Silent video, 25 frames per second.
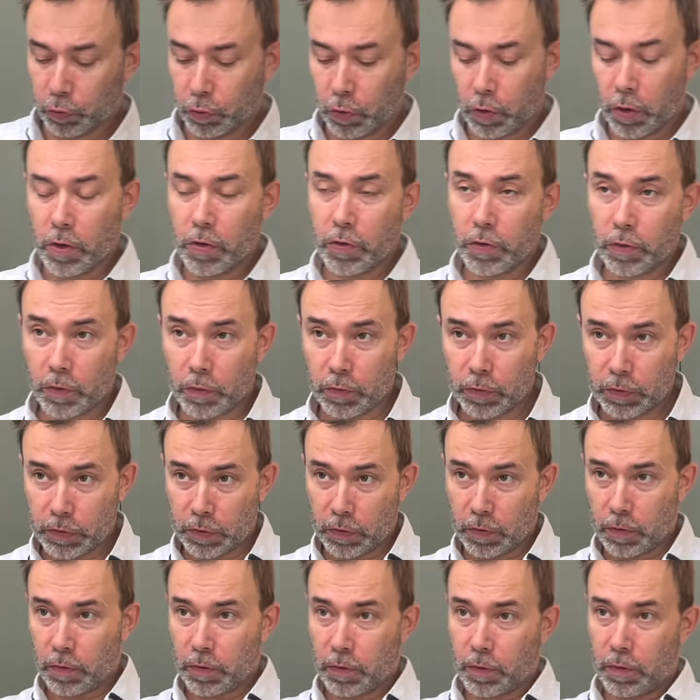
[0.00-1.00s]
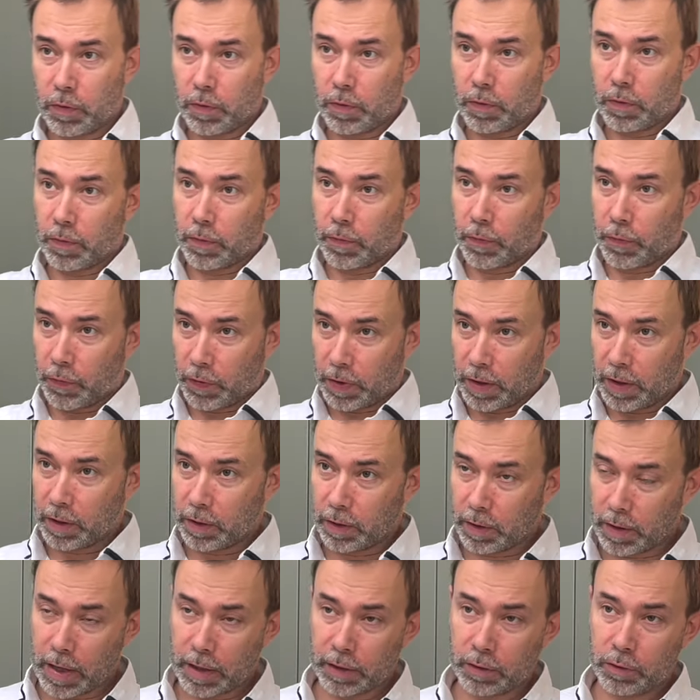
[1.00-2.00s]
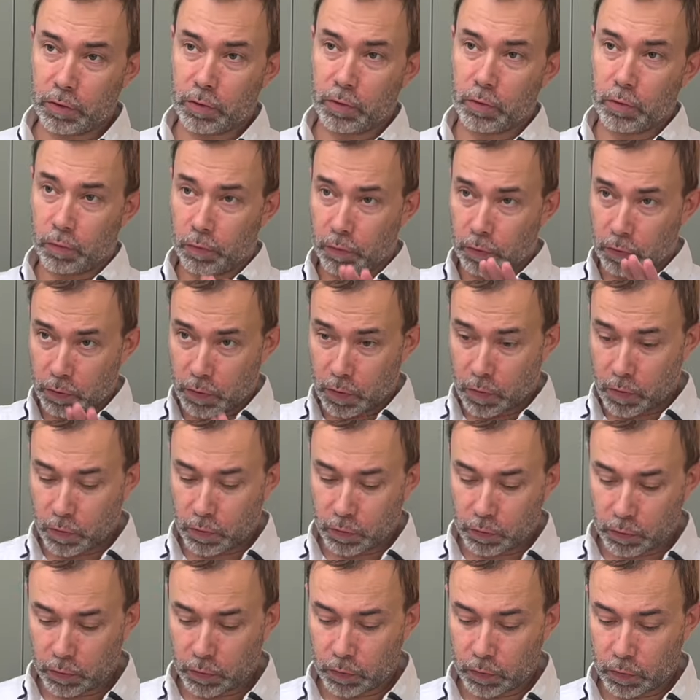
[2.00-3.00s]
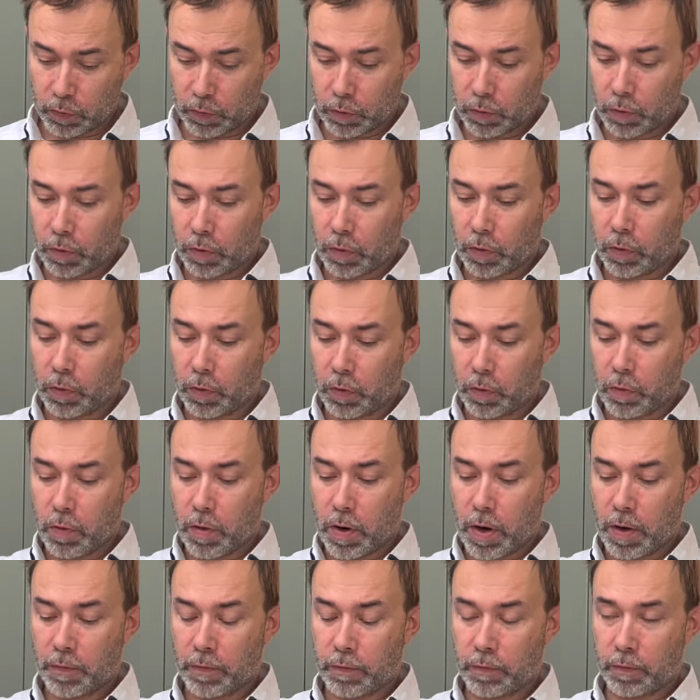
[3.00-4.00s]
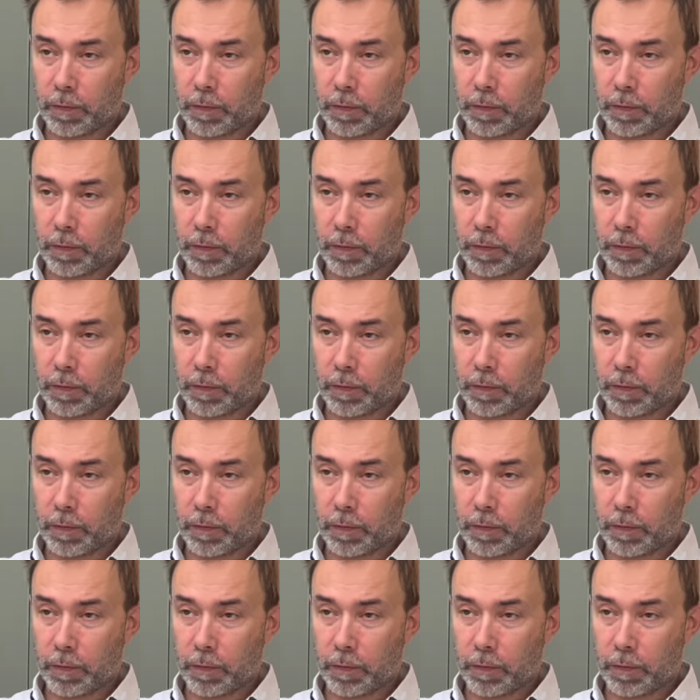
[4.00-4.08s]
another thing that your sauce. You have